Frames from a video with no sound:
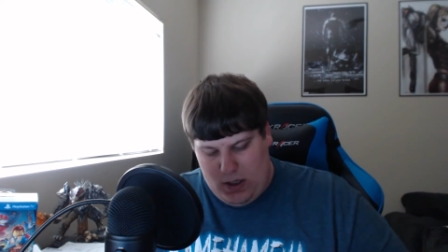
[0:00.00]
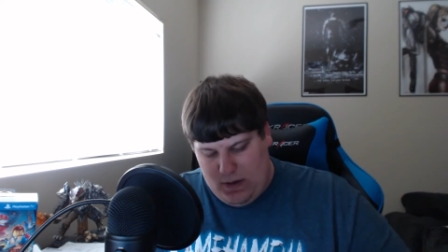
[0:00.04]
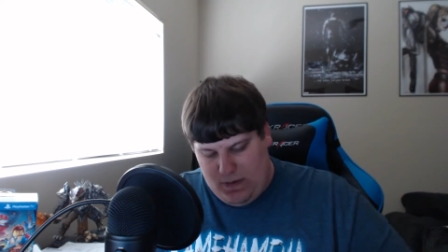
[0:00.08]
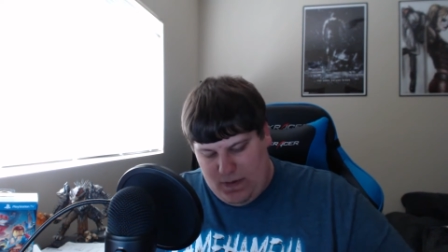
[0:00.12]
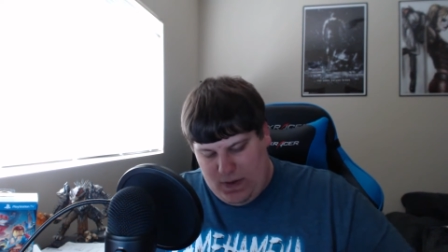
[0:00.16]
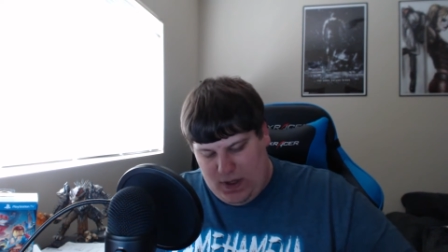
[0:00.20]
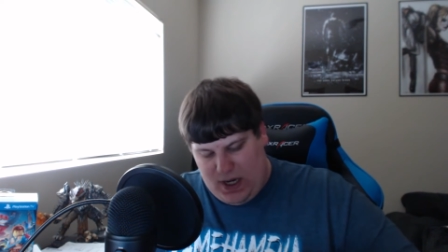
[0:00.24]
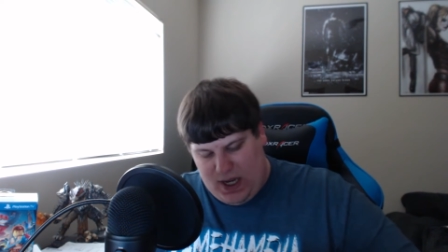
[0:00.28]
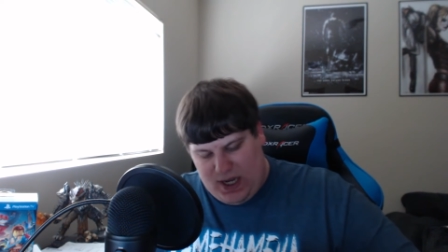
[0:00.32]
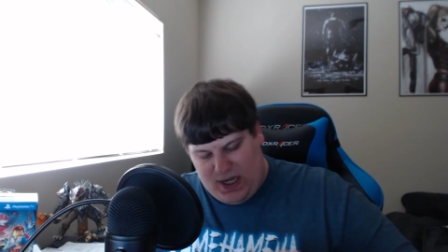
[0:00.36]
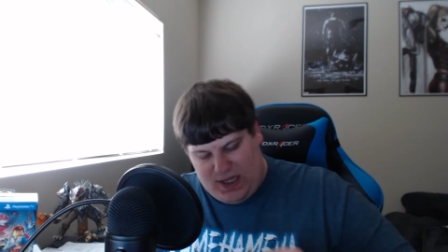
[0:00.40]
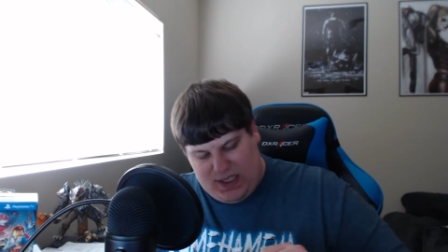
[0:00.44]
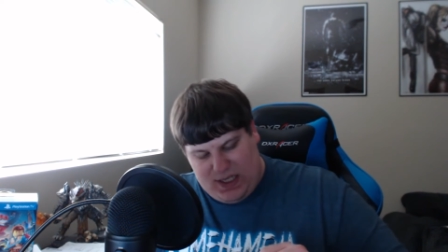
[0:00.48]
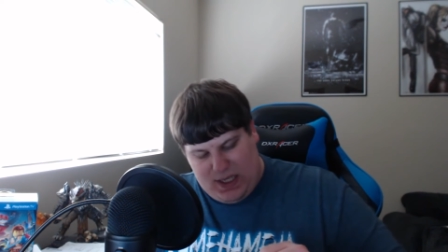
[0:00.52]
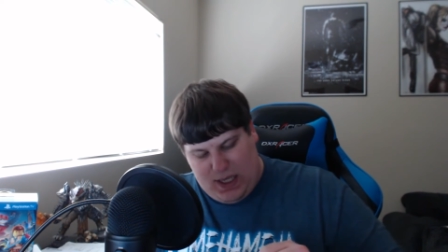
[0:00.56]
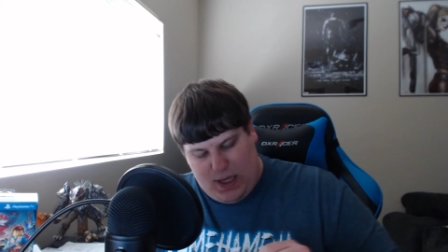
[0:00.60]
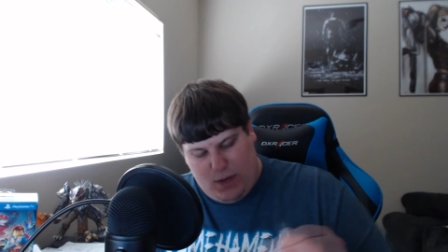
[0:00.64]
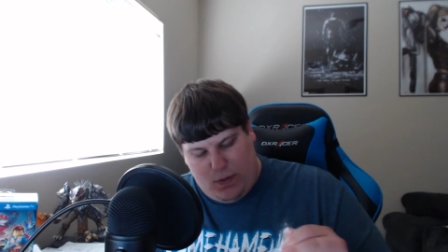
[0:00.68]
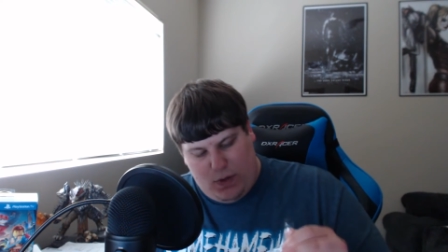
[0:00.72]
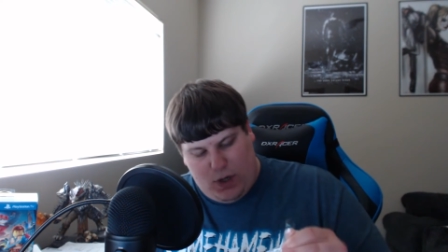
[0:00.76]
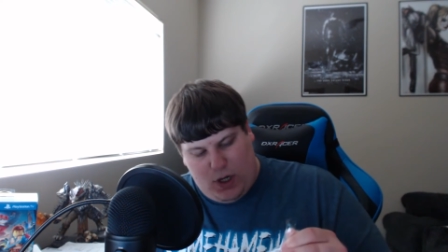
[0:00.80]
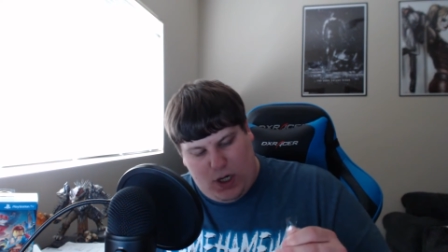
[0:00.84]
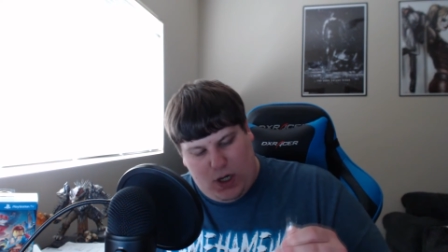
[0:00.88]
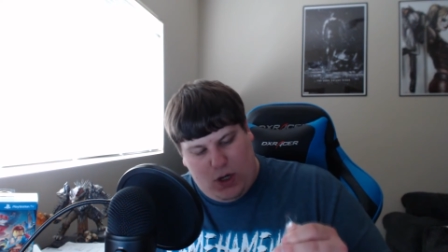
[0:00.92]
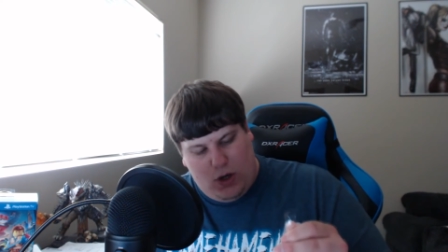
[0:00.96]
the next thing that
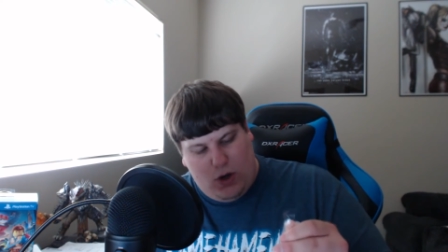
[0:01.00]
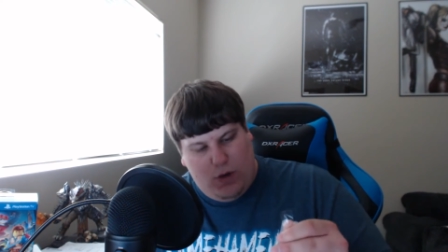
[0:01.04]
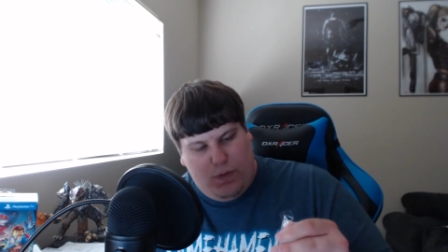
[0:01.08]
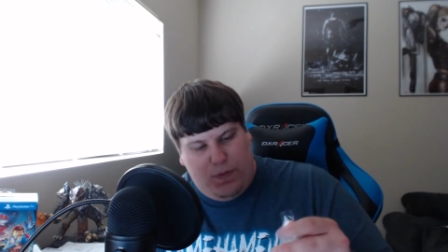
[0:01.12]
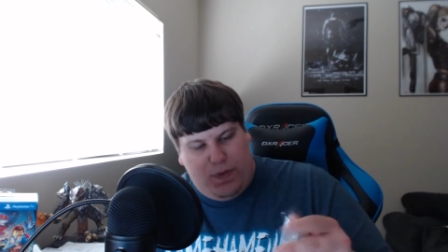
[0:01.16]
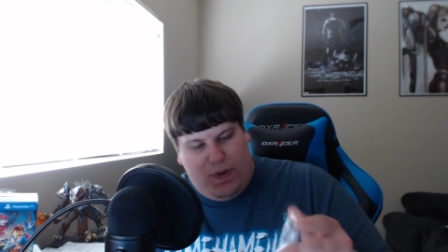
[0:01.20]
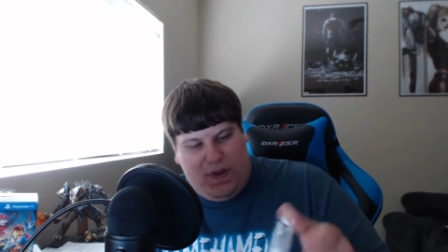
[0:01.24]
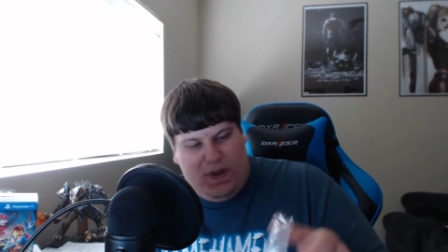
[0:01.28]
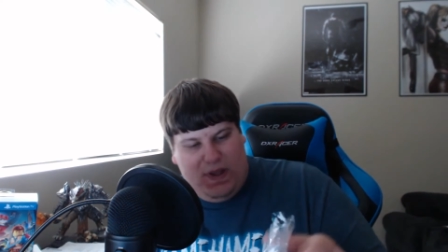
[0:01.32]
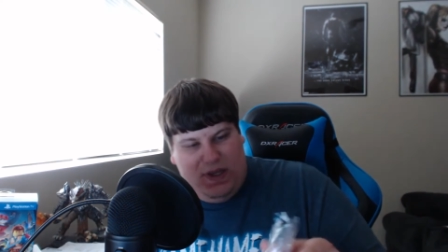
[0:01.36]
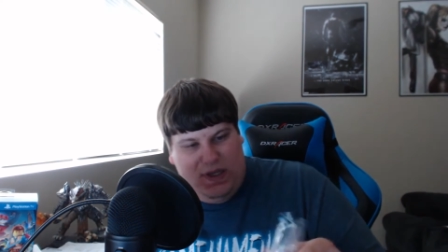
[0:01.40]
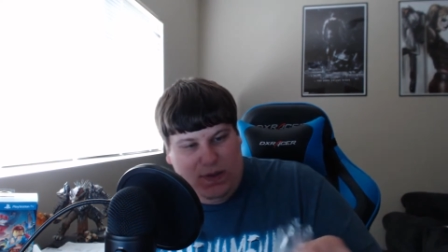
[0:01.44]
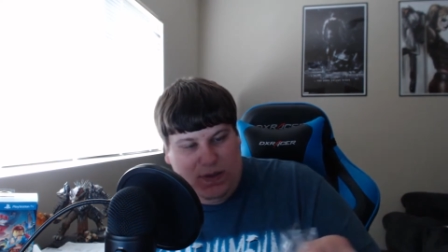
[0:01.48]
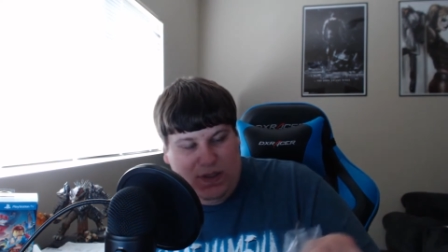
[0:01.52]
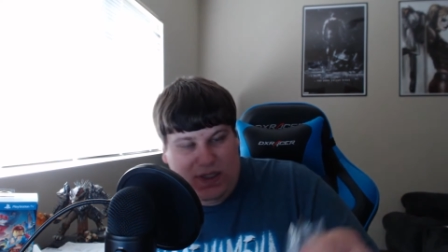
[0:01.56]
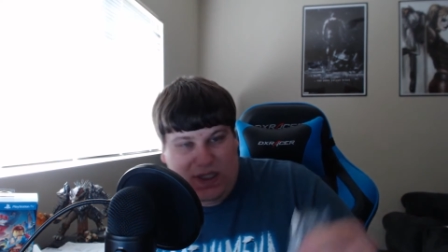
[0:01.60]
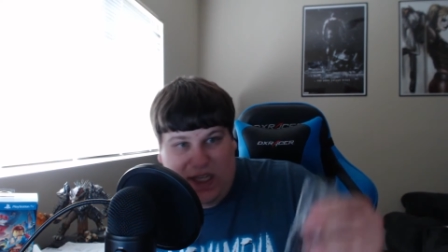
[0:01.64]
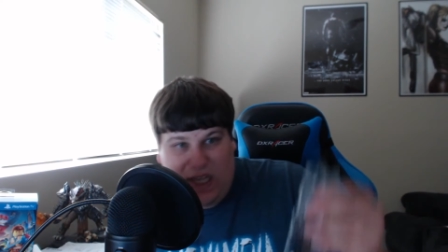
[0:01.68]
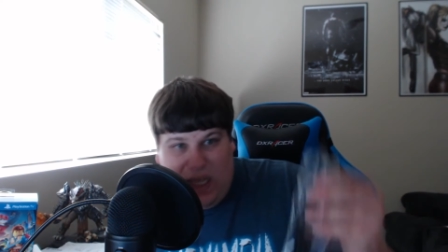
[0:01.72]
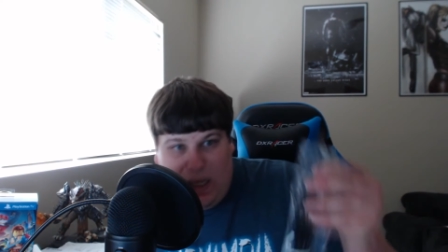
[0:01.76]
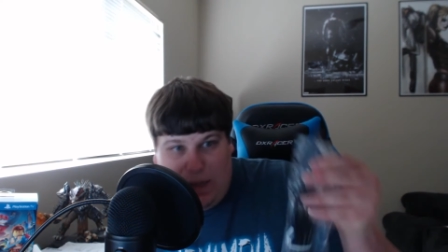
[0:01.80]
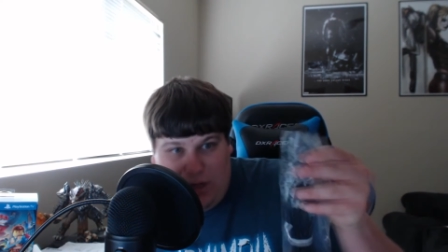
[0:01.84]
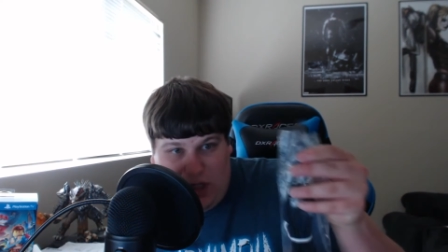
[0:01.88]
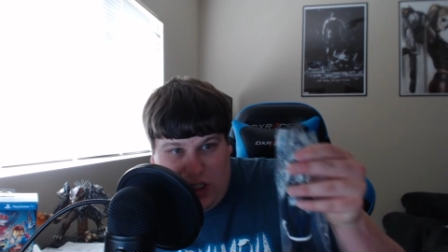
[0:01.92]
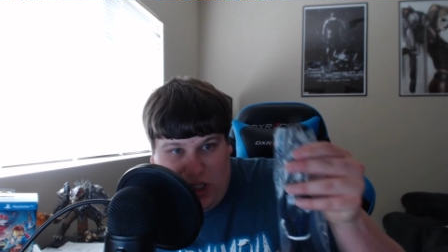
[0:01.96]
we're going to open, this was
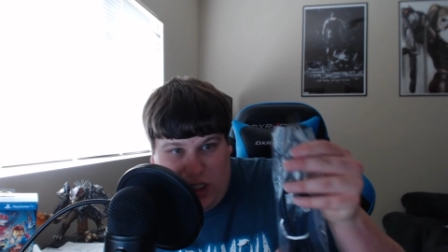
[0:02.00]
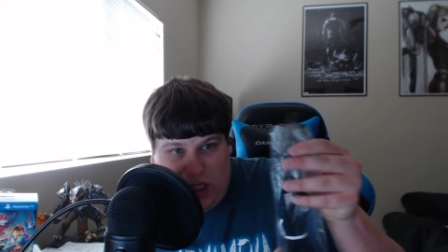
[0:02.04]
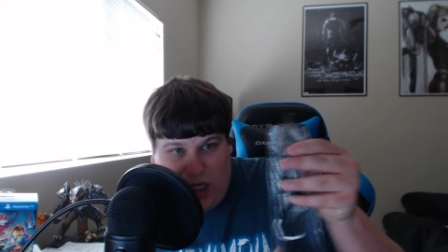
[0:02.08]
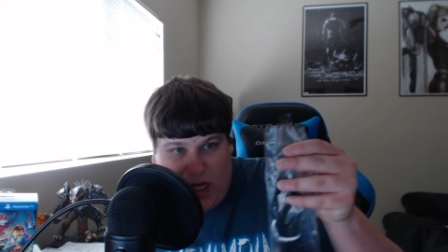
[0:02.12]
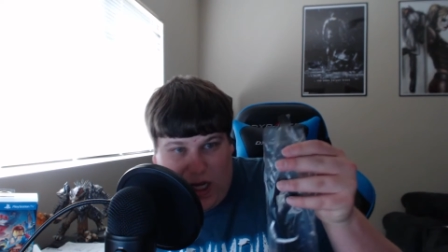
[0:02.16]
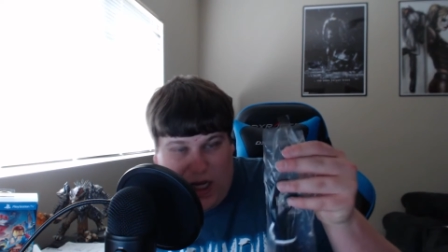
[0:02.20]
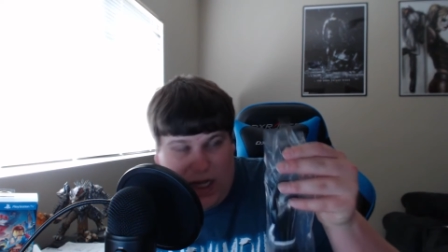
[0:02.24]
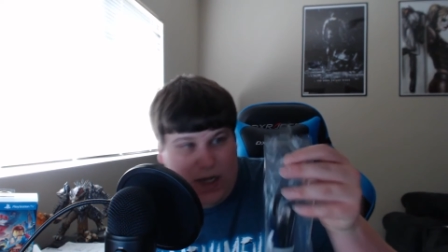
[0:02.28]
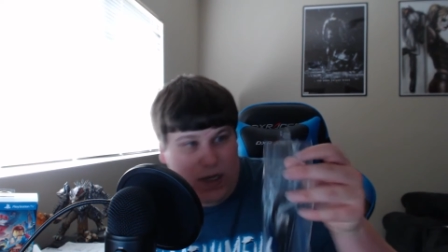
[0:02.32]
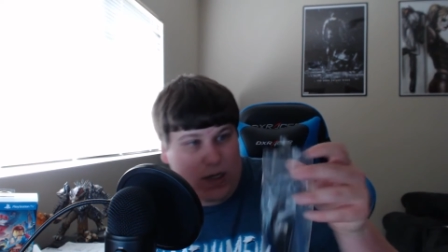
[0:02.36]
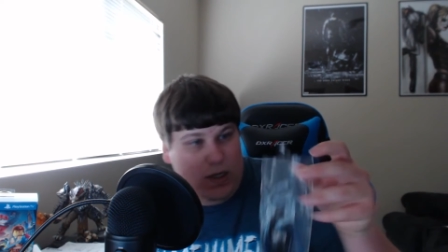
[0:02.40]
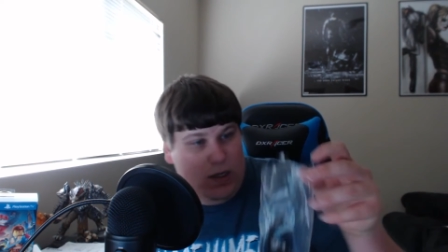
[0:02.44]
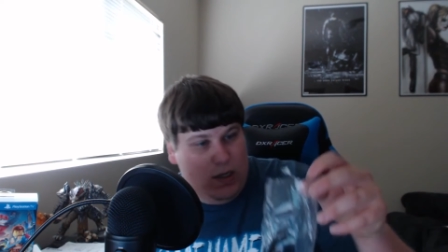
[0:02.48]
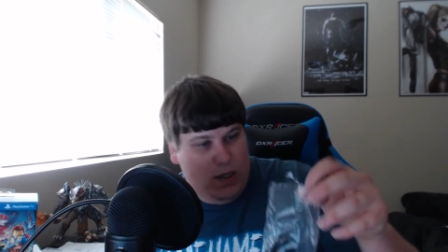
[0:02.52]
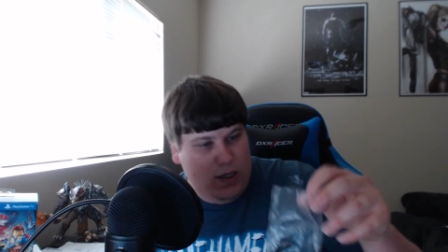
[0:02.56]
taped shut.